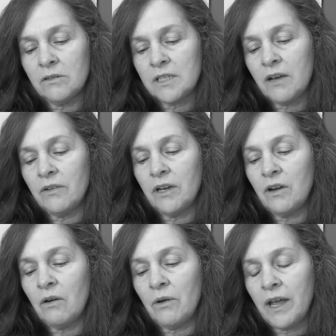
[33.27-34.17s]
07
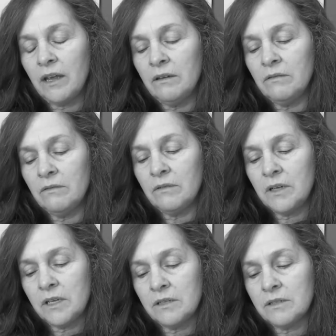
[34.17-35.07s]
and 08,
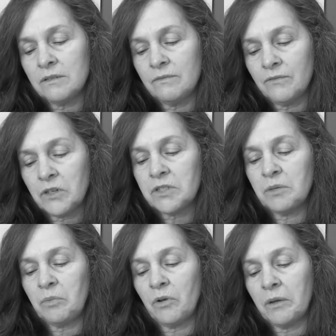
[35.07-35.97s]
his first
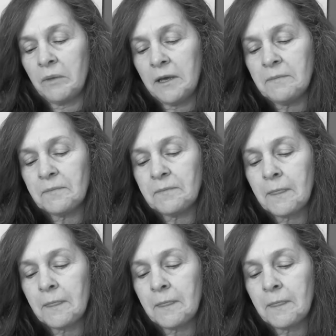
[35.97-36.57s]
deployment.